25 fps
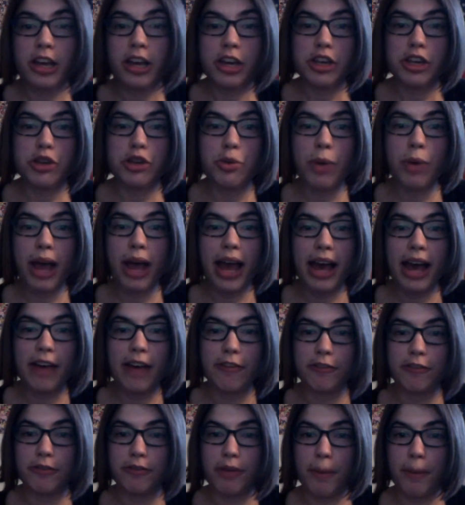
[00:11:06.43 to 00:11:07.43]
you
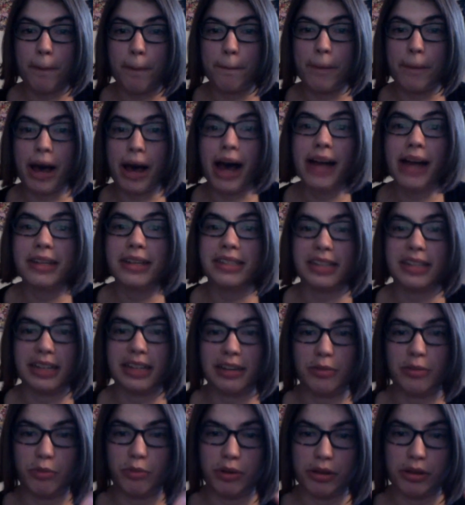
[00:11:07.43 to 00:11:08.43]
have
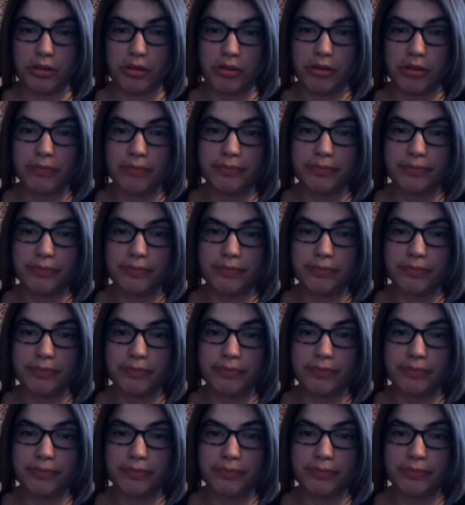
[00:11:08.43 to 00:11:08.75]
bonded with